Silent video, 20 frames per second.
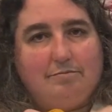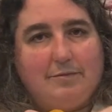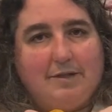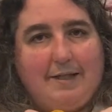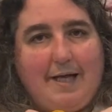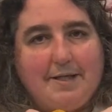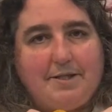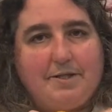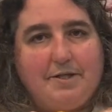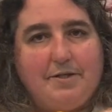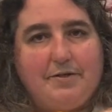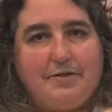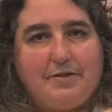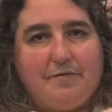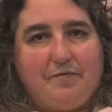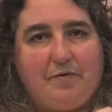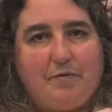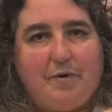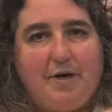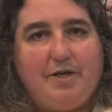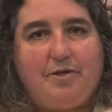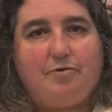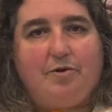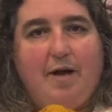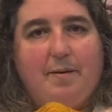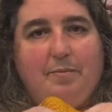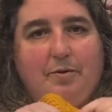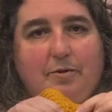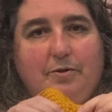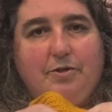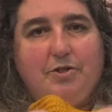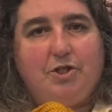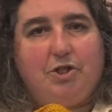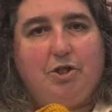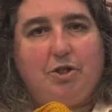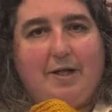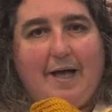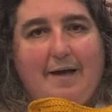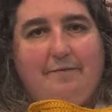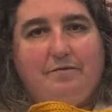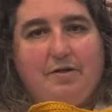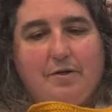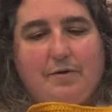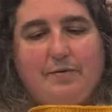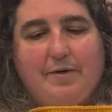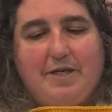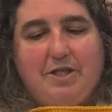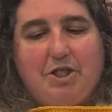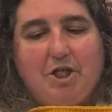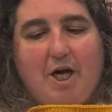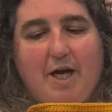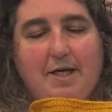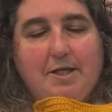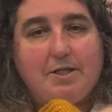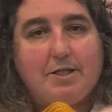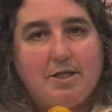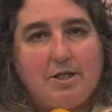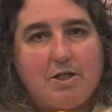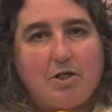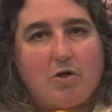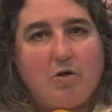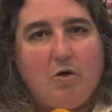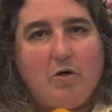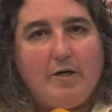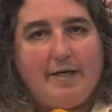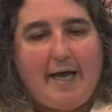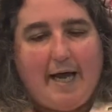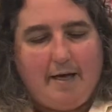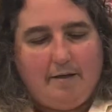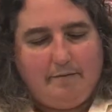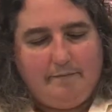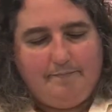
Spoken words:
clusters of 3 trebles, you'll have your 3 chains in the corner.